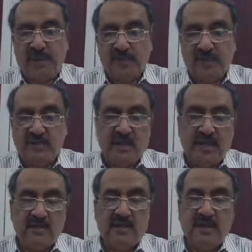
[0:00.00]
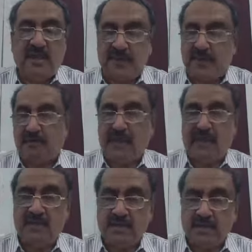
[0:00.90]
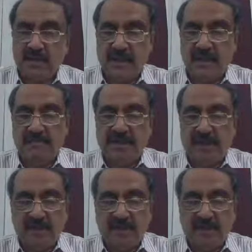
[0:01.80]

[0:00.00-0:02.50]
to banks to reduce the number of branches